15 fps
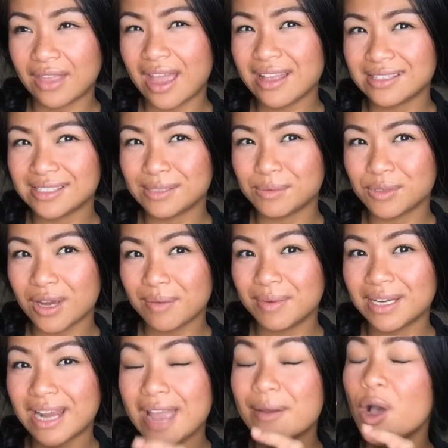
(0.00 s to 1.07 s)
that subscribe
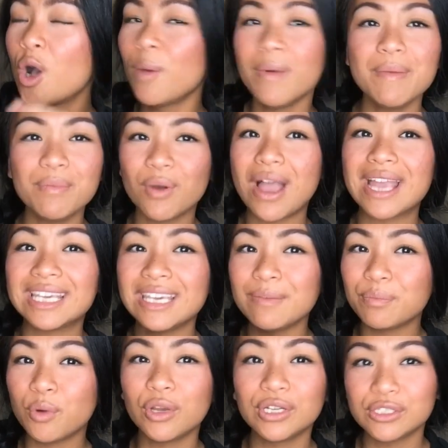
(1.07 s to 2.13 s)
button. I
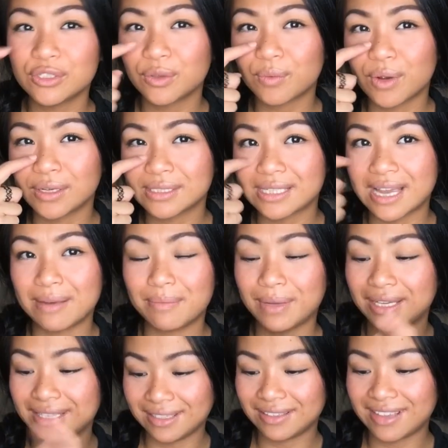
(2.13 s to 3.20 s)
keep pointing to the wrong side,
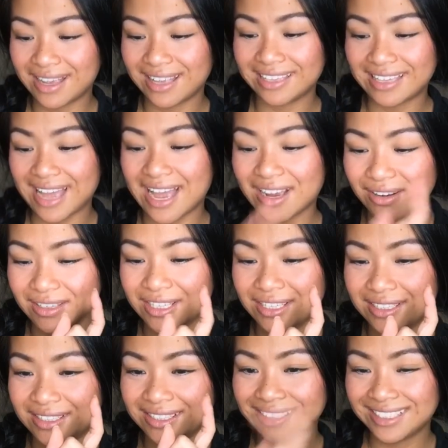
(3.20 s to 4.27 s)
but yeah.
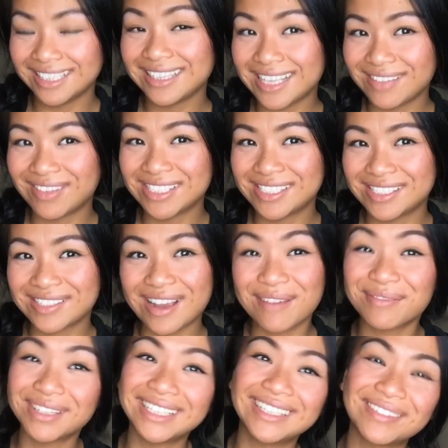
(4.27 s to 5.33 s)
Click that
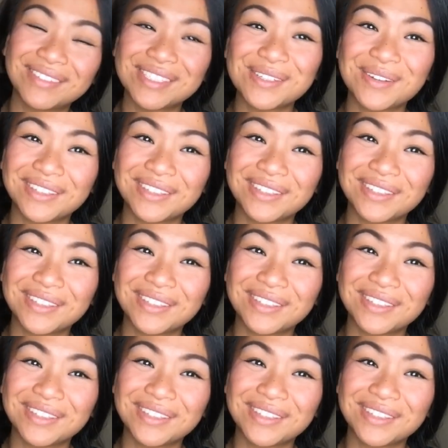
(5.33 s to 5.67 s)
subscribe button, it would